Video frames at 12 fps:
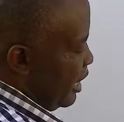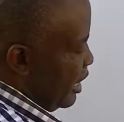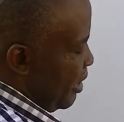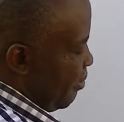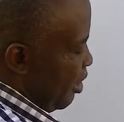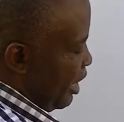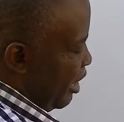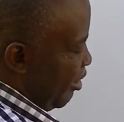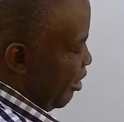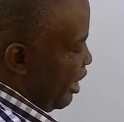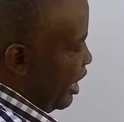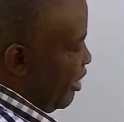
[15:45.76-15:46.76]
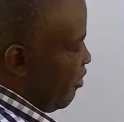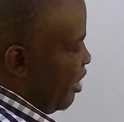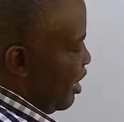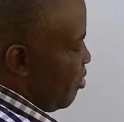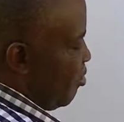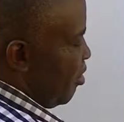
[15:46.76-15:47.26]
the more electronegative
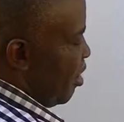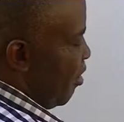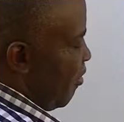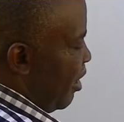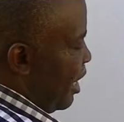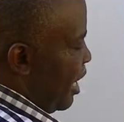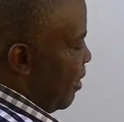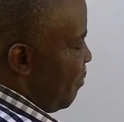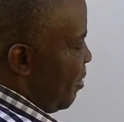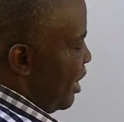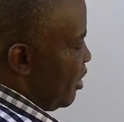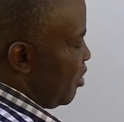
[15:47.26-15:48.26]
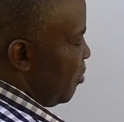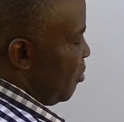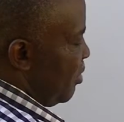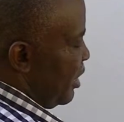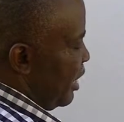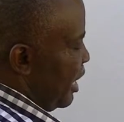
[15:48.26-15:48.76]
atom will acquire a partial
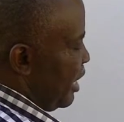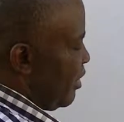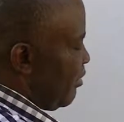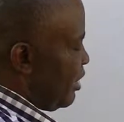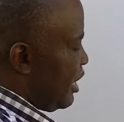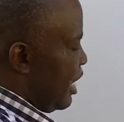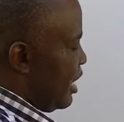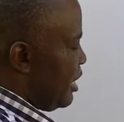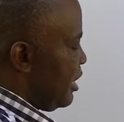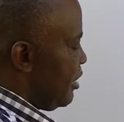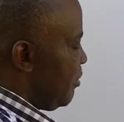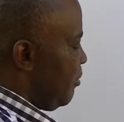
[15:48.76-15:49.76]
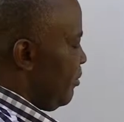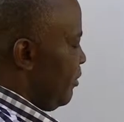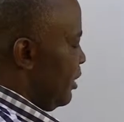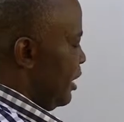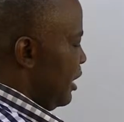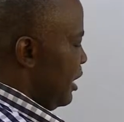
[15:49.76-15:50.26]
negative charge.
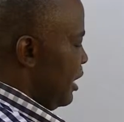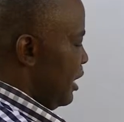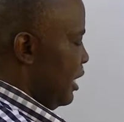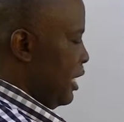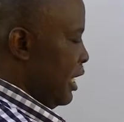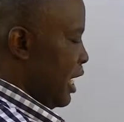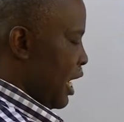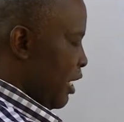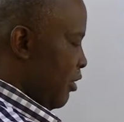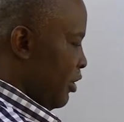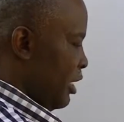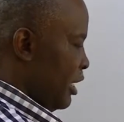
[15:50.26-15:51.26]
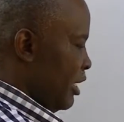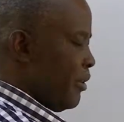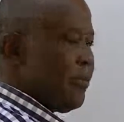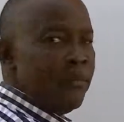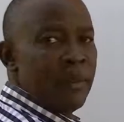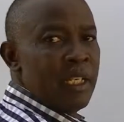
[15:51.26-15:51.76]
Then hydrogen,
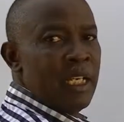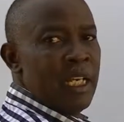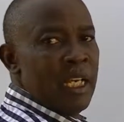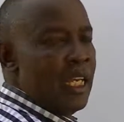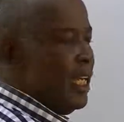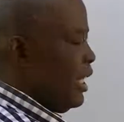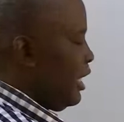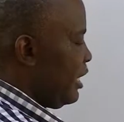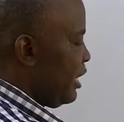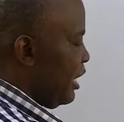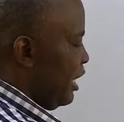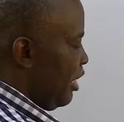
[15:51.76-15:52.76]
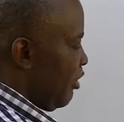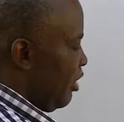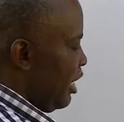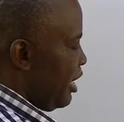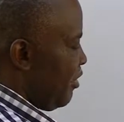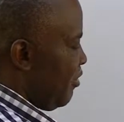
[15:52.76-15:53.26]
a less
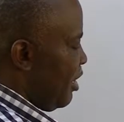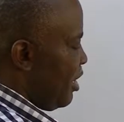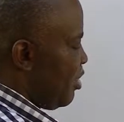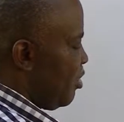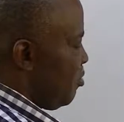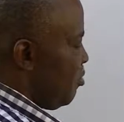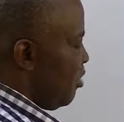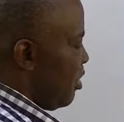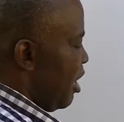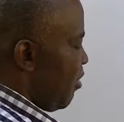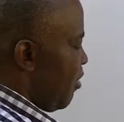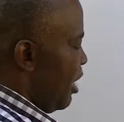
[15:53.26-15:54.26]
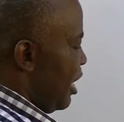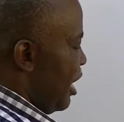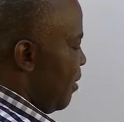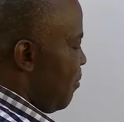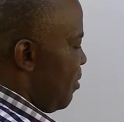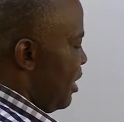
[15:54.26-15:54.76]
electronegative atom will acquire
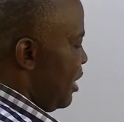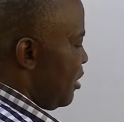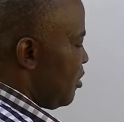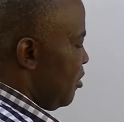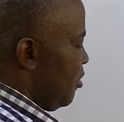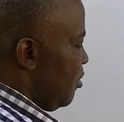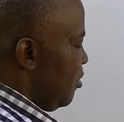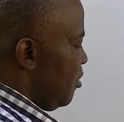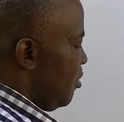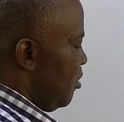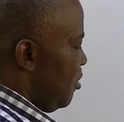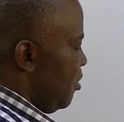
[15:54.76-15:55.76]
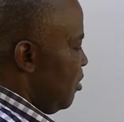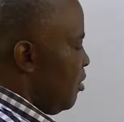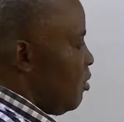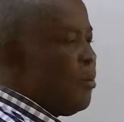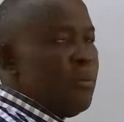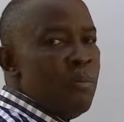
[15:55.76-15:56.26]
a partial
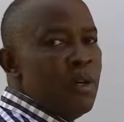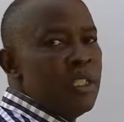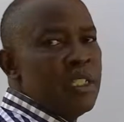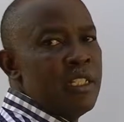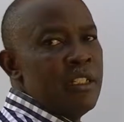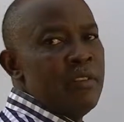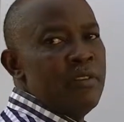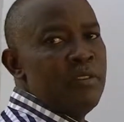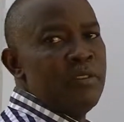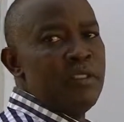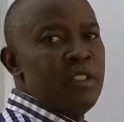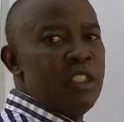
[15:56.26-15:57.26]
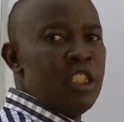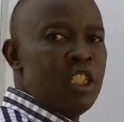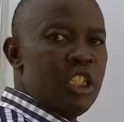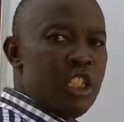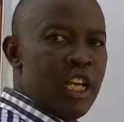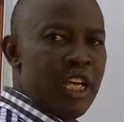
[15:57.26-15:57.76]
positive
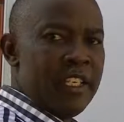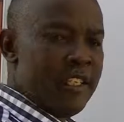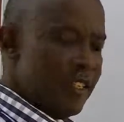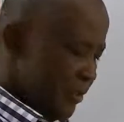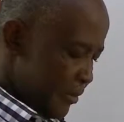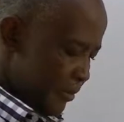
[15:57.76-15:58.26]
charge.